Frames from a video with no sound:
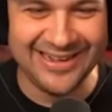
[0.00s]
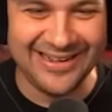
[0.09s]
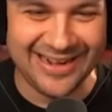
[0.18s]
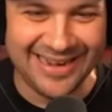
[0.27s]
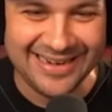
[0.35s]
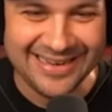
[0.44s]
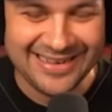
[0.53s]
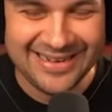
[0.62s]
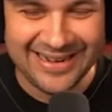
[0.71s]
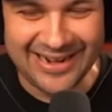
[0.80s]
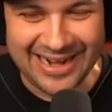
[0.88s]
All right.
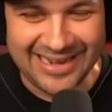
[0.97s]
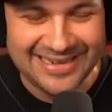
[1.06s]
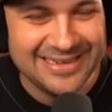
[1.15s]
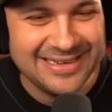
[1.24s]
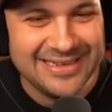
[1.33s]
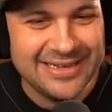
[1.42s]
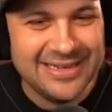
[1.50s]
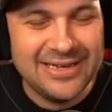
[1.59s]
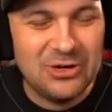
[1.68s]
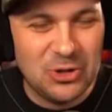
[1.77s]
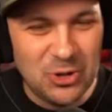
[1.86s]
All right.
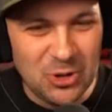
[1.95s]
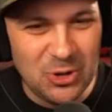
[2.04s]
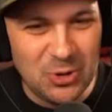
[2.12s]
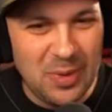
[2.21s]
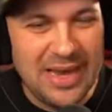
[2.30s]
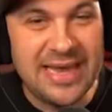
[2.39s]
Ooh, we